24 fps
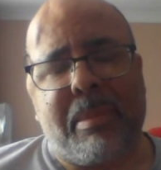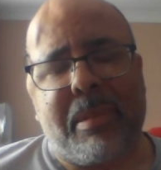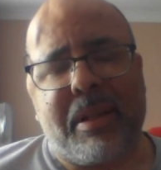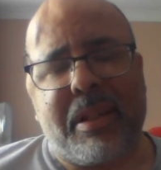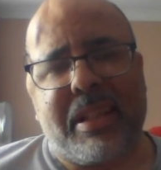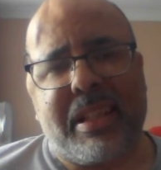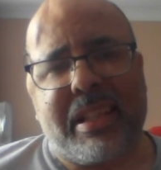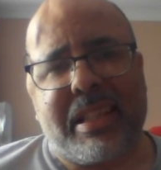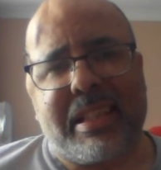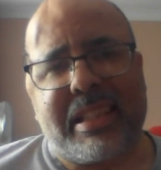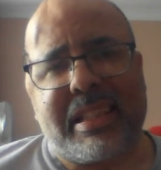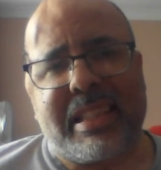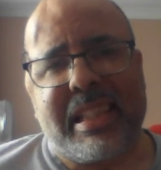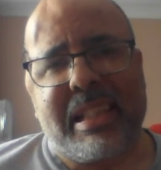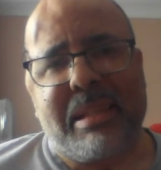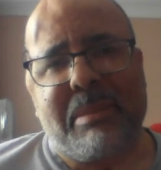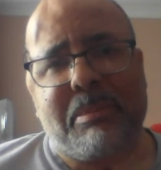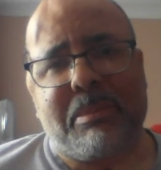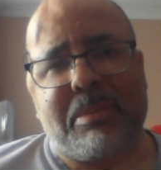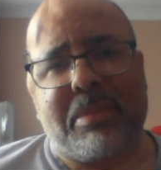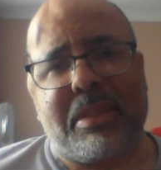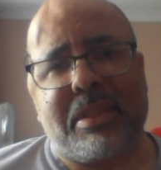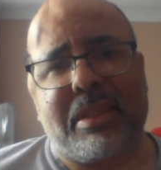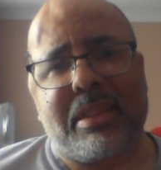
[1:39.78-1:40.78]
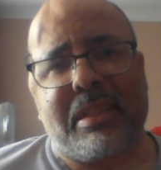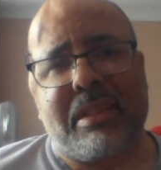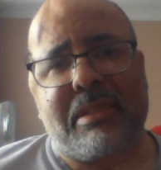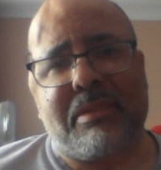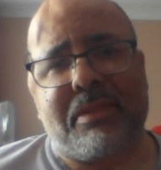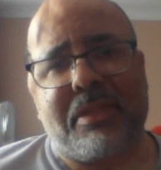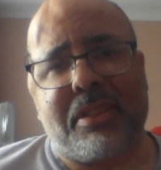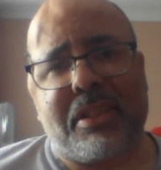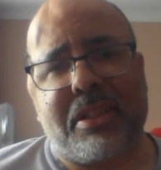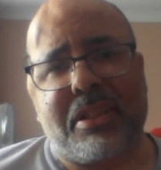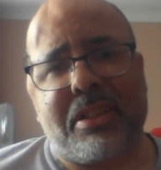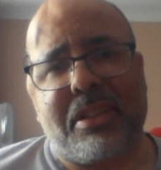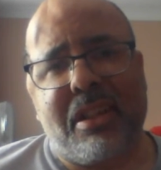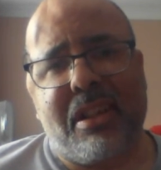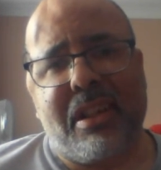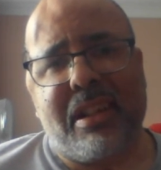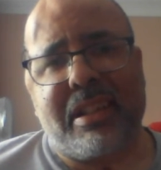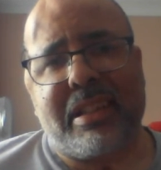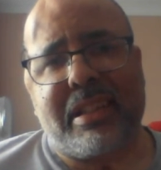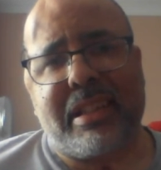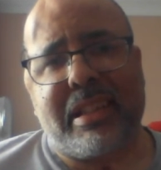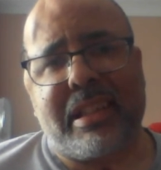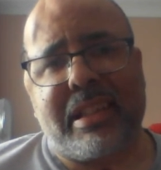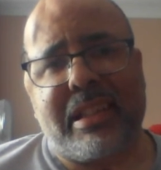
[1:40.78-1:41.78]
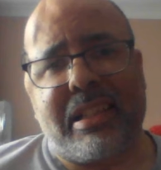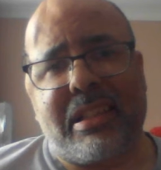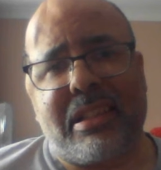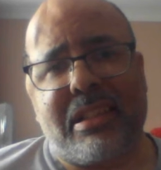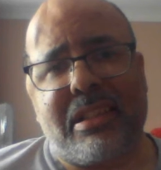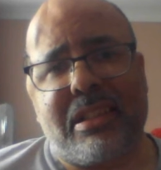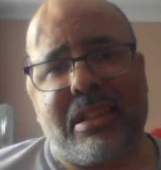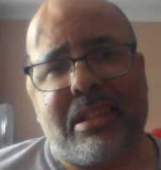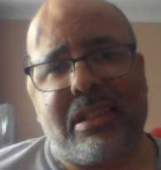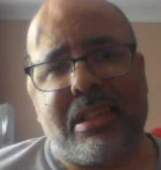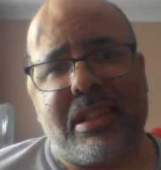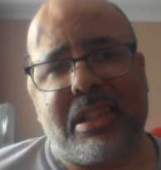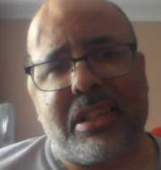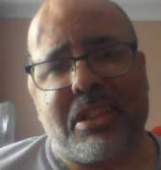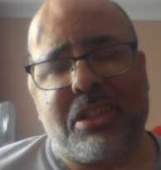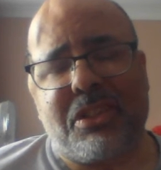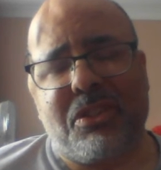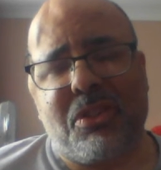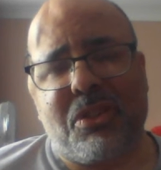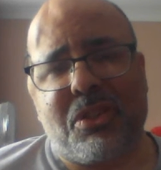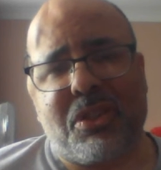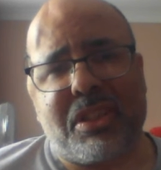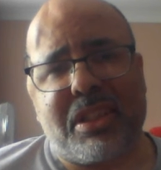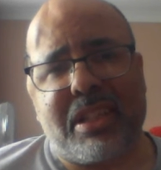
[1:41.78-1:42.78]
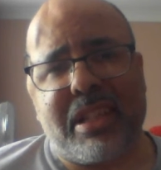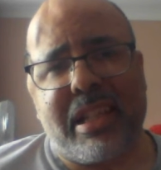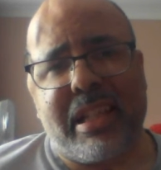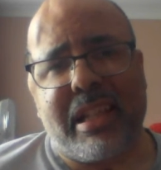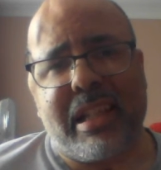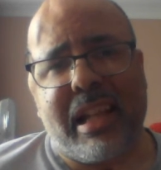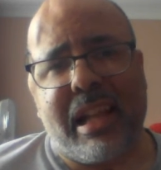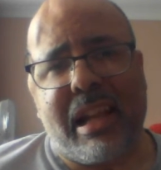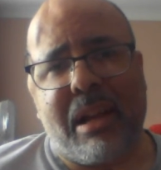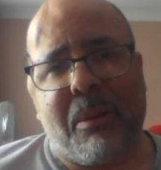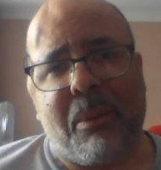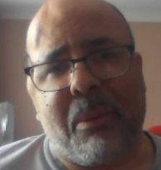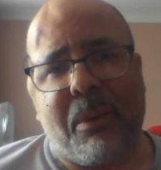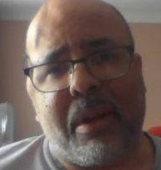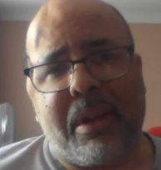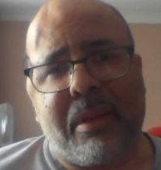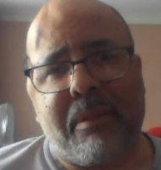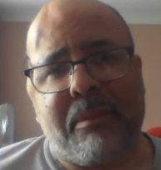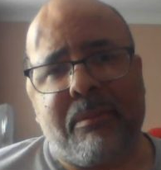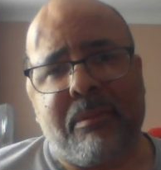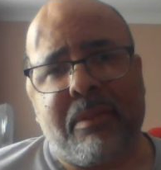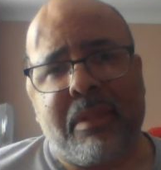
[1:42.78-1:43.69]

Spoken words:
But it seems as if society does not see it that way.